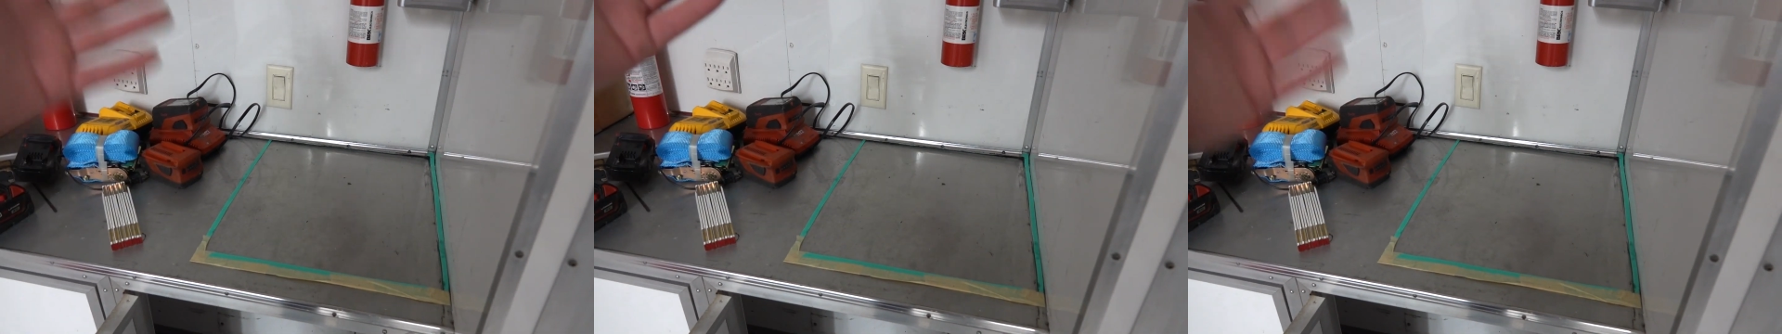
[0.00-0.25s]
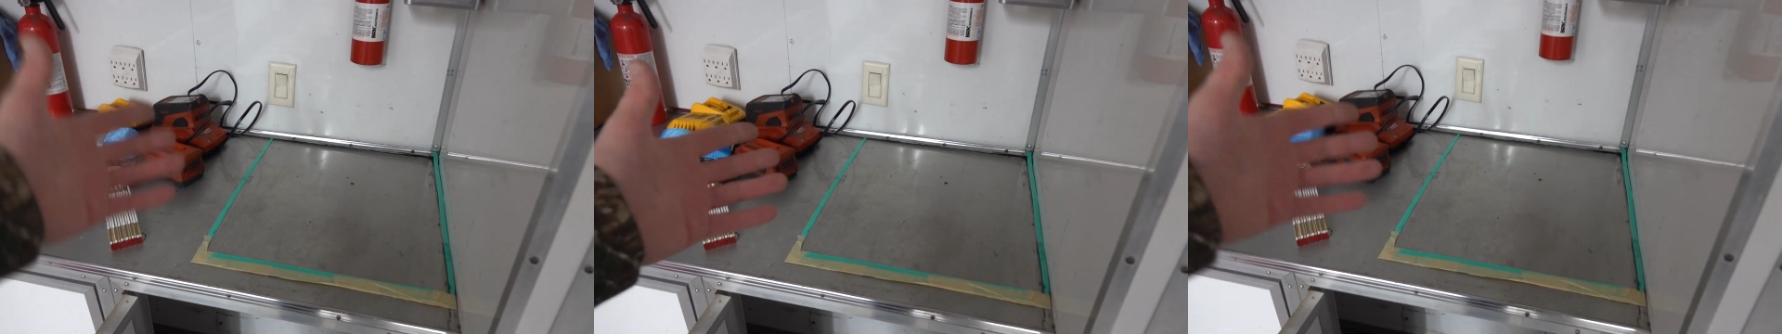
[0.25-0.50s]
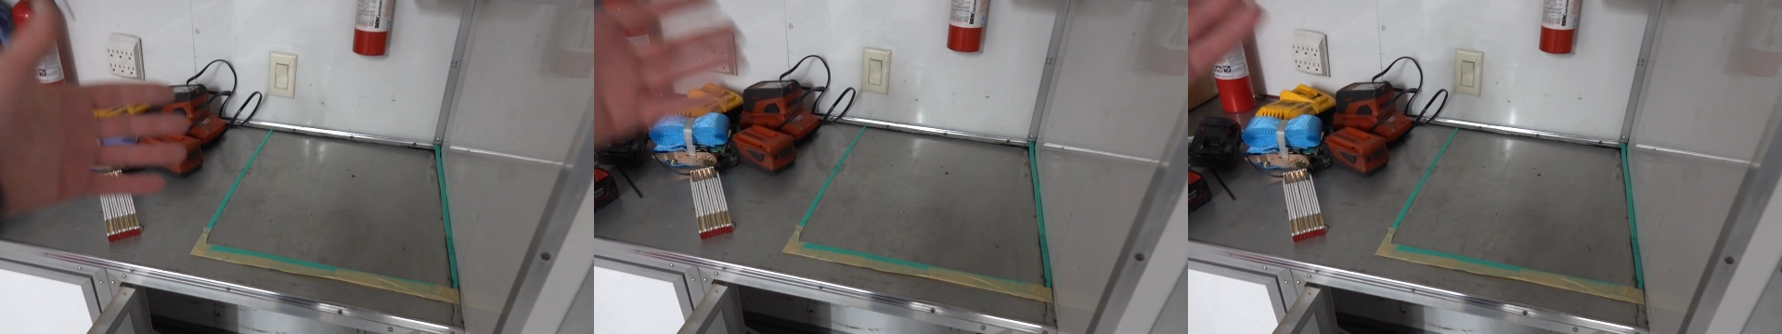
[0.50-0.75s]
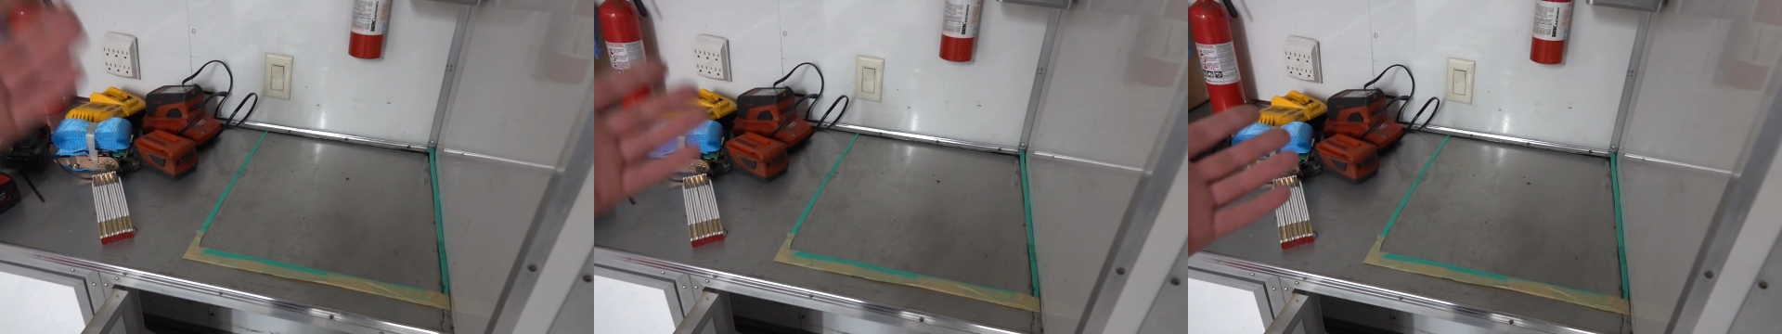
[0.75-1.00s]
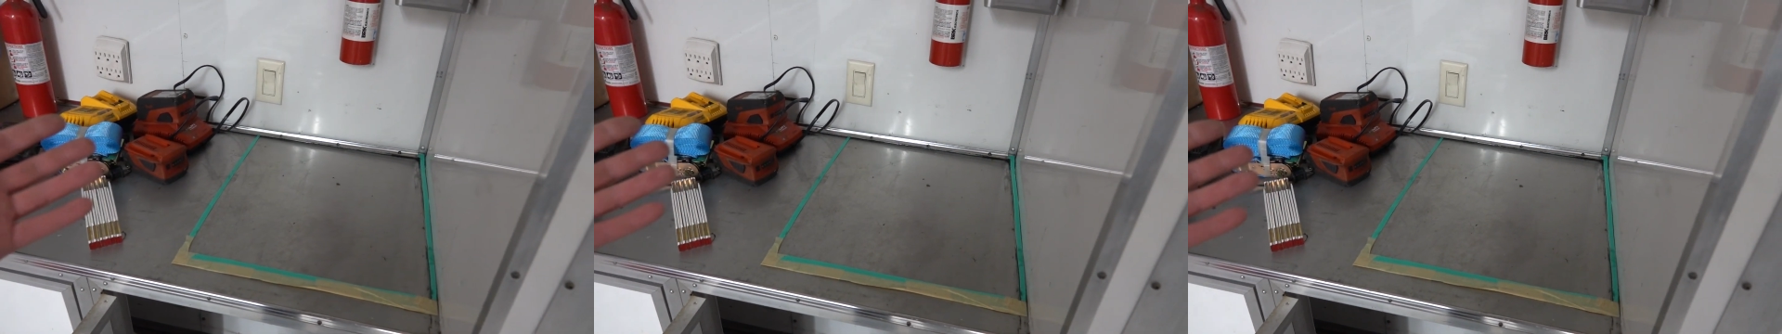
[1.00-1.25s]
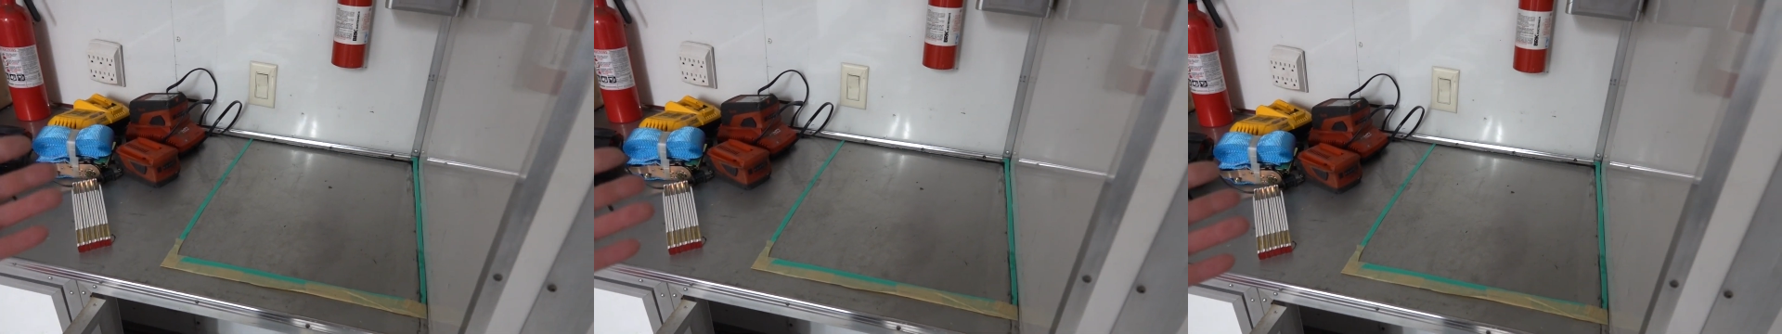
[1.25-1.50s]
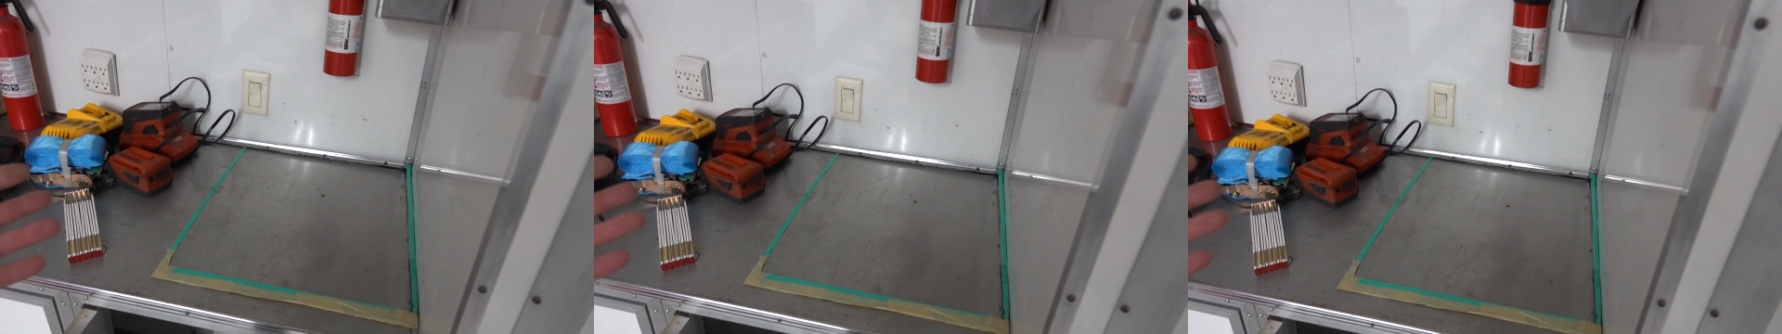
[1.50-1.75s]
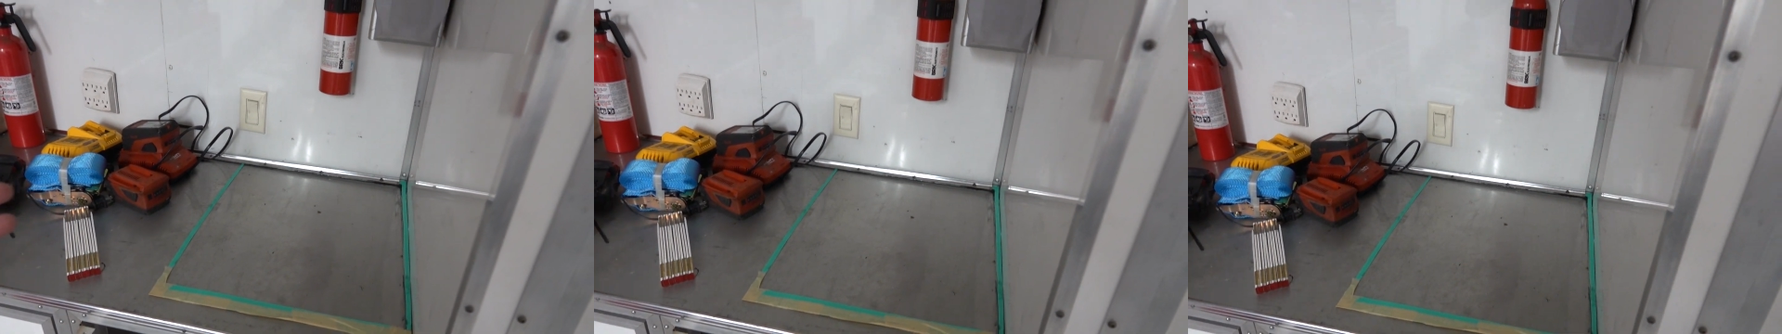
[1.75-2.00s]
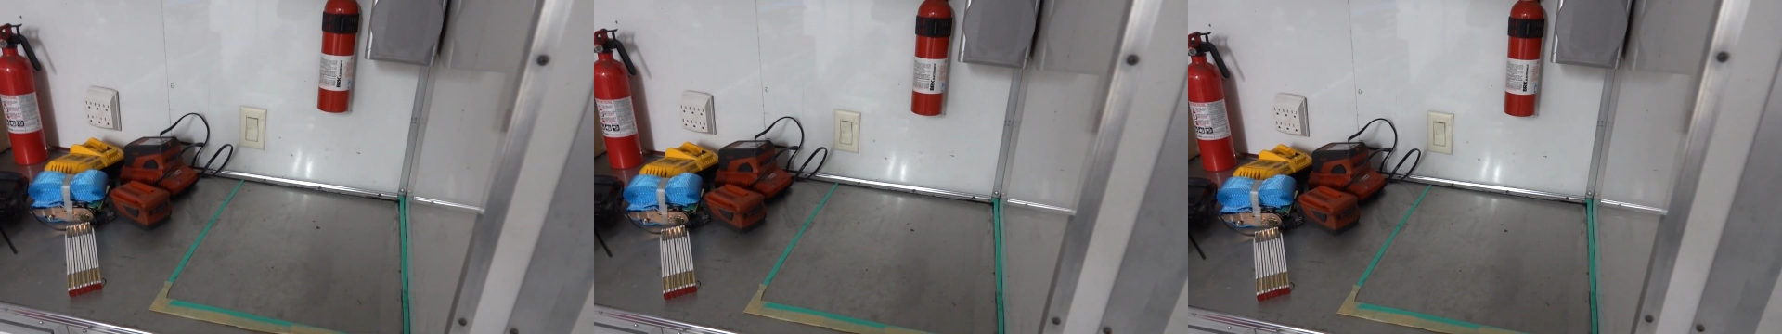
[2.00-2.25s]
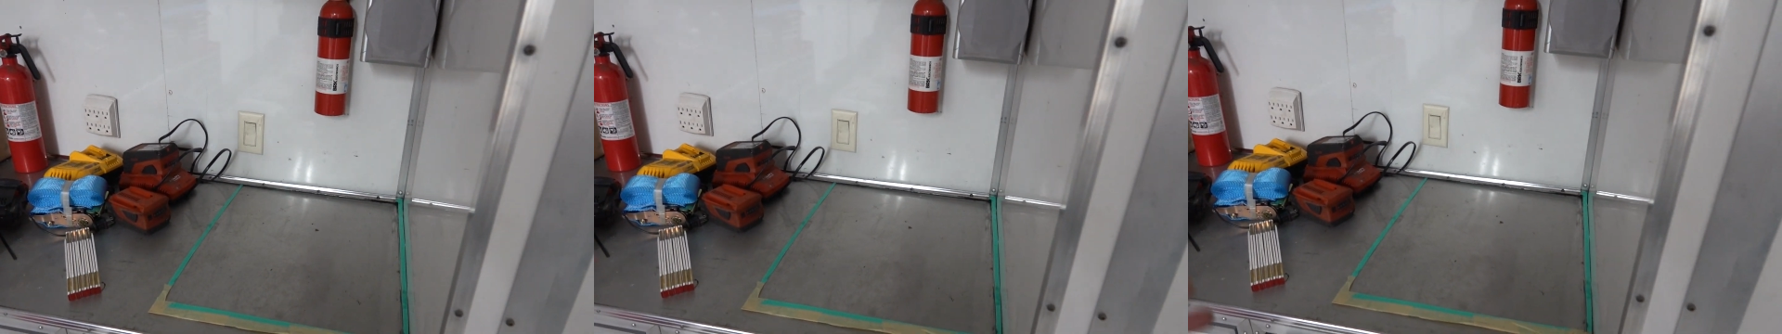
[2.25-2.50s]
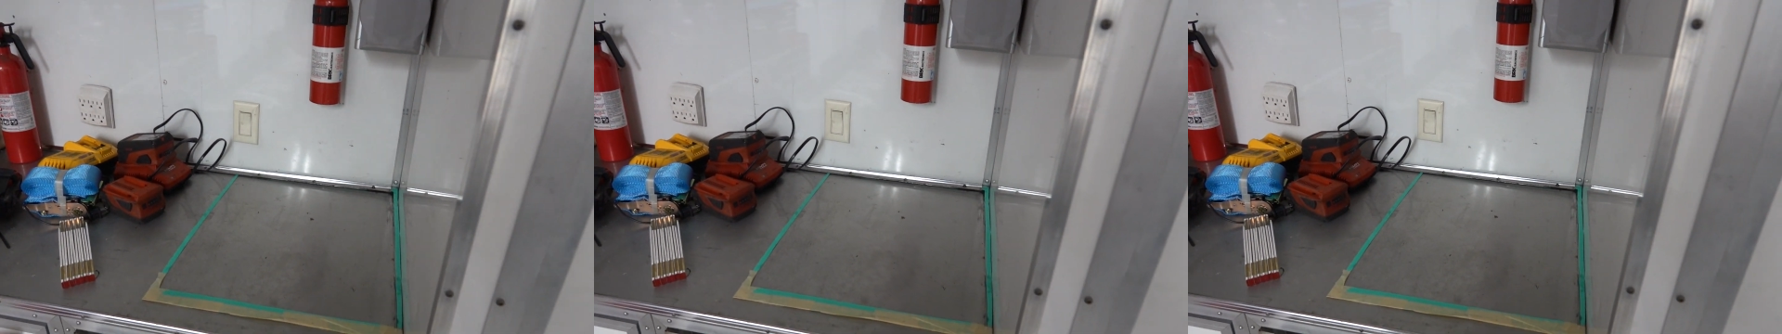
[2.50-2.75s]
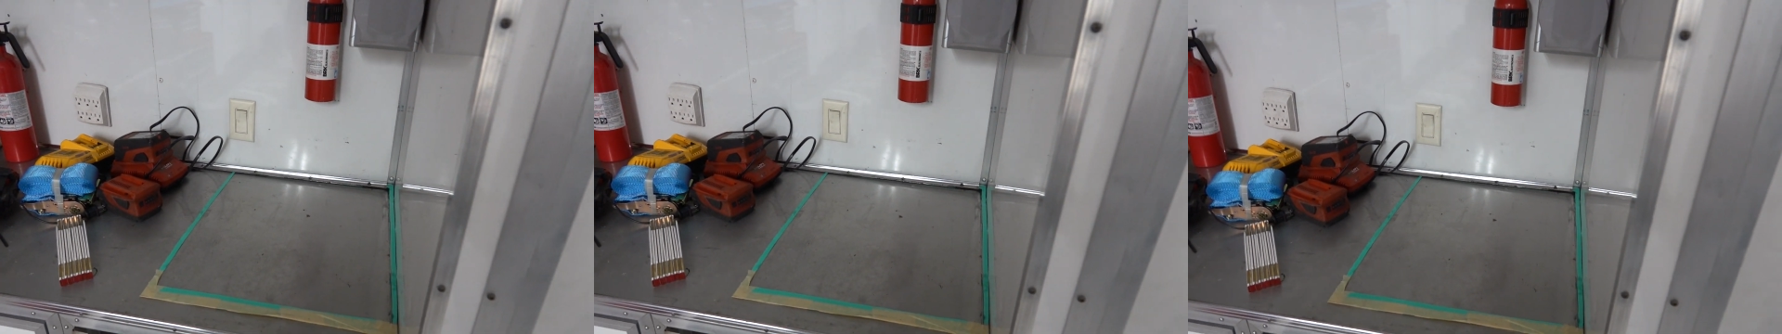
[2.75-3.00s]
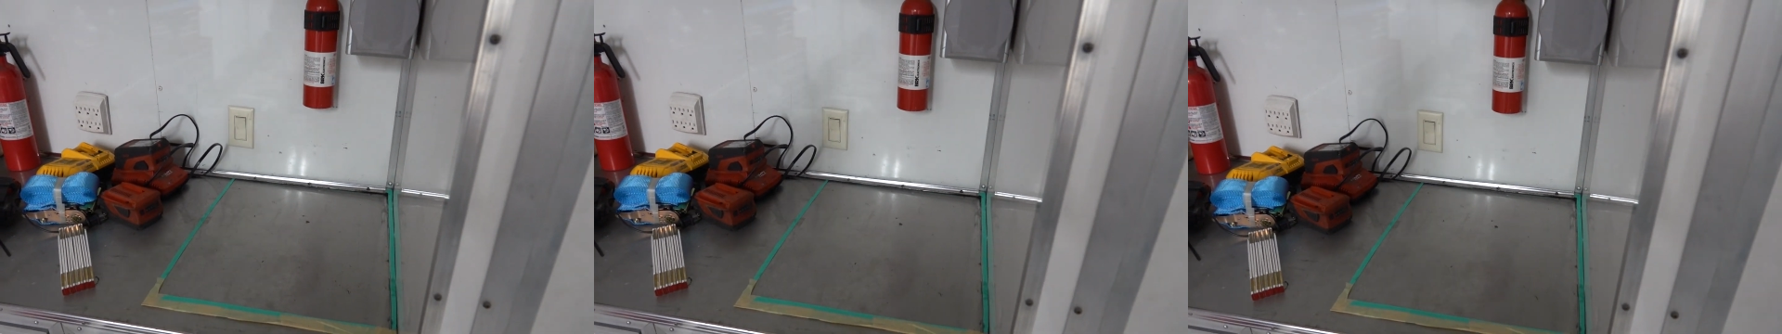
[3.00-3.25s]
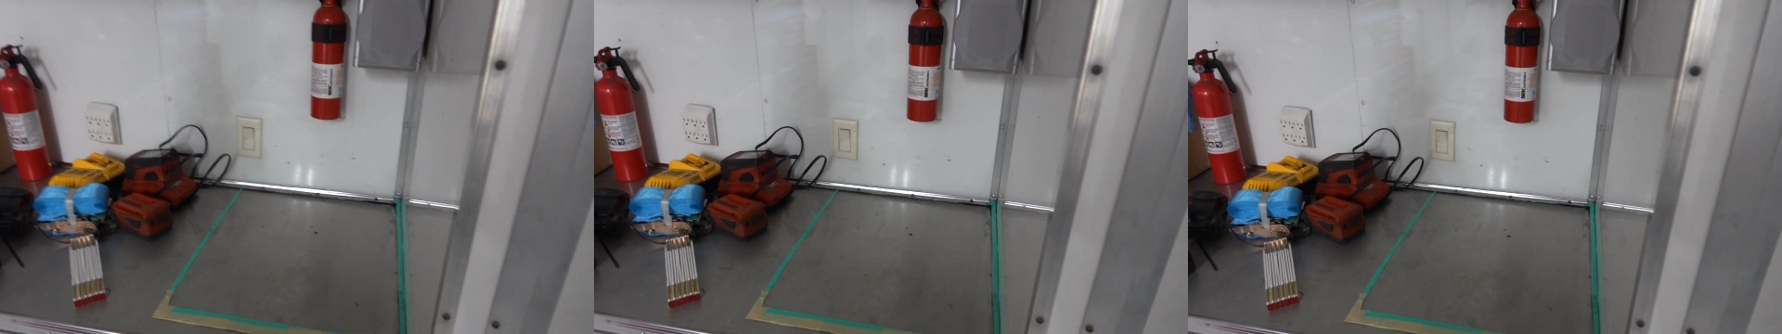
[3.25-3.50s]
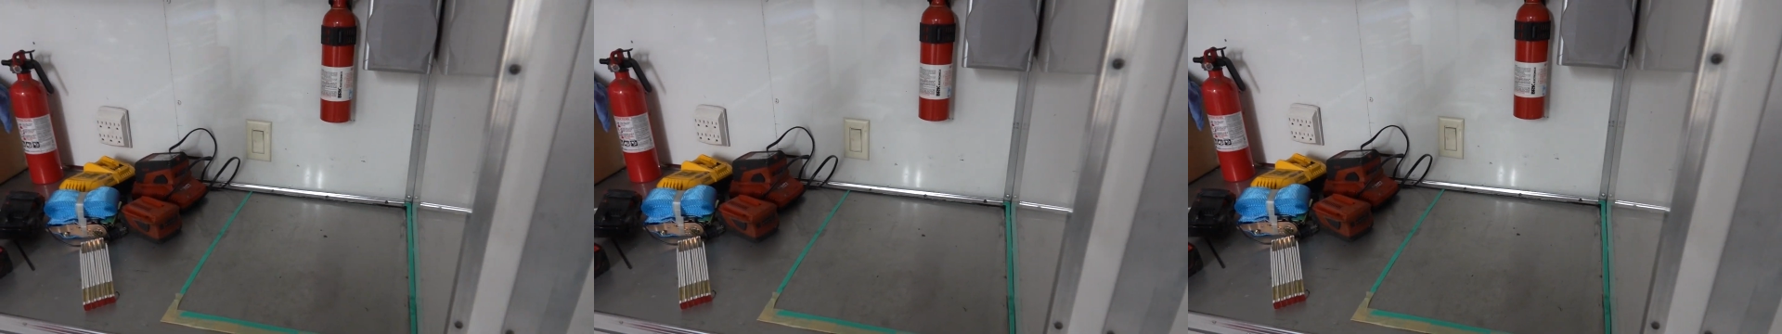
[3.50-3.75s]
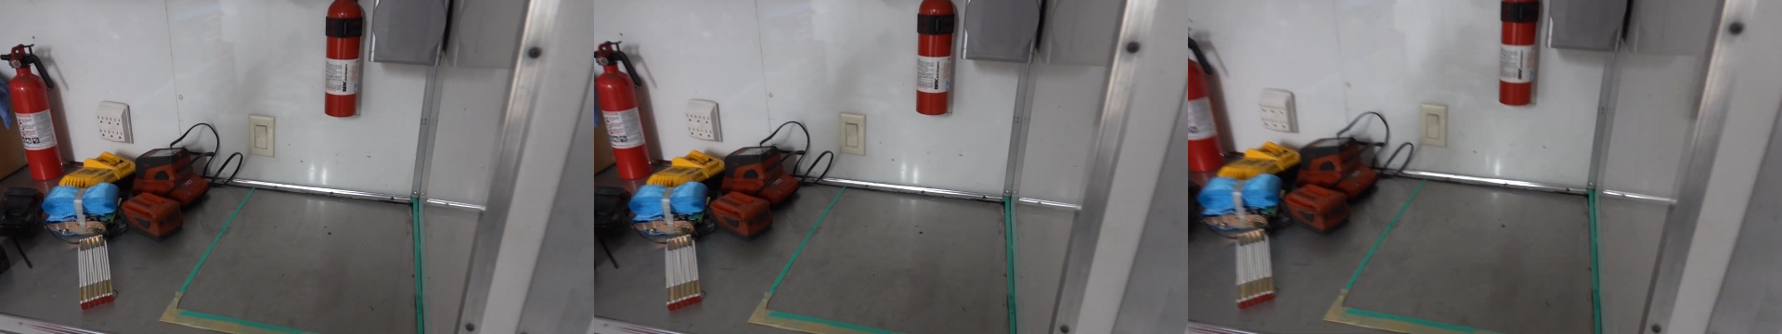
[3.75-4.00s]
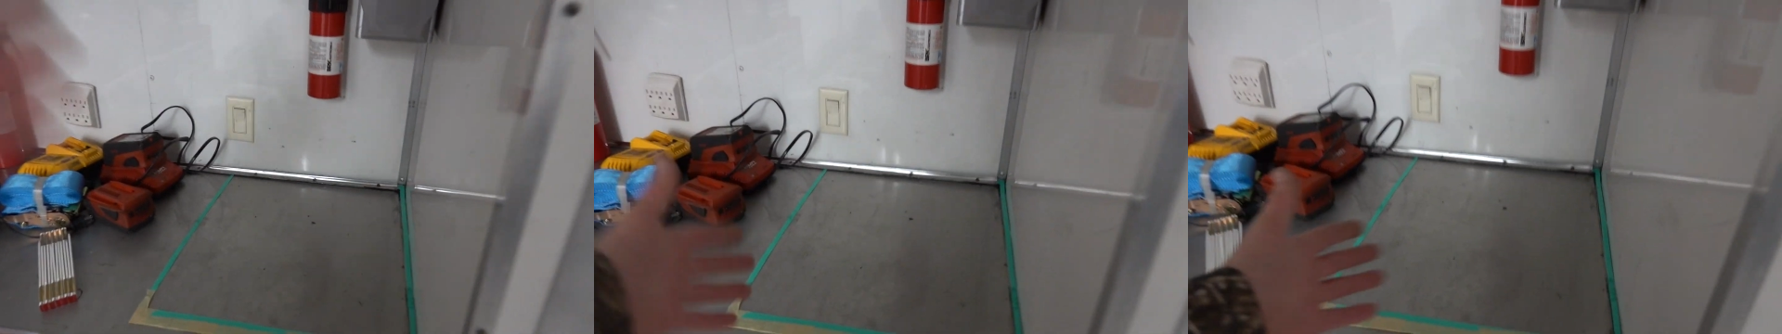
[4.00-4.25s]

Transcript: Nobody's mouth can be seen.